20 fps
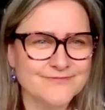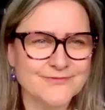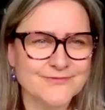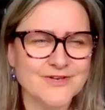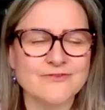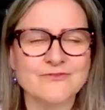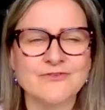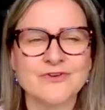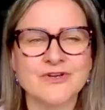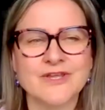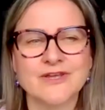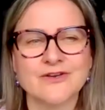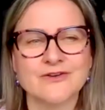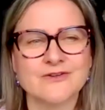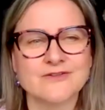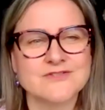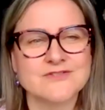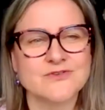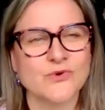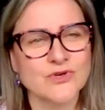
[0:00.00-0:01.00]
whatever
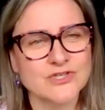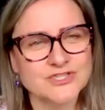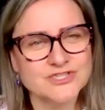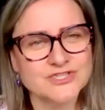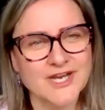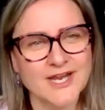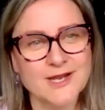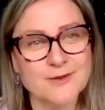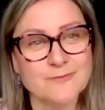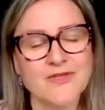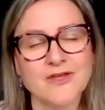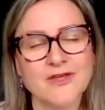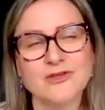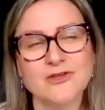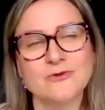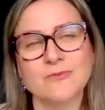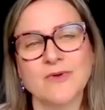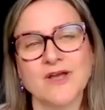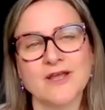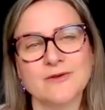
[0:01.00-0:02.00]
guilt or shame
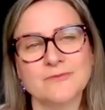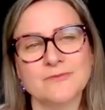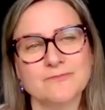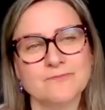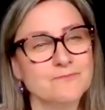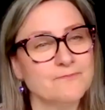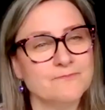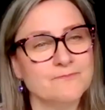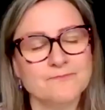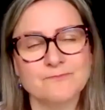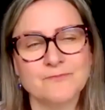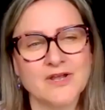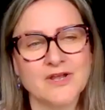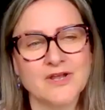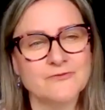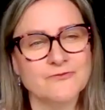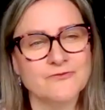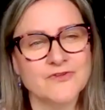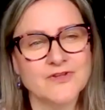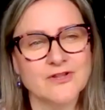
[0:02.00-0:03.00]
that you
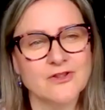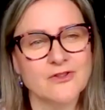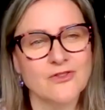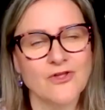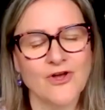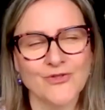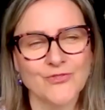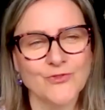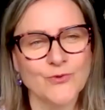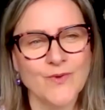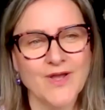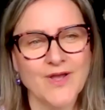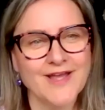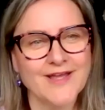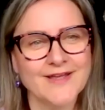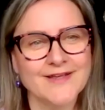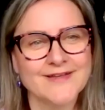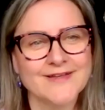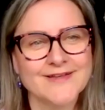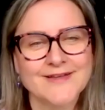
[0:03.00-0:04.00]
might feel along the
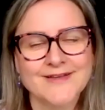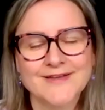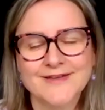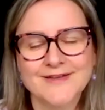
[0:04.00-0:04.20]
way.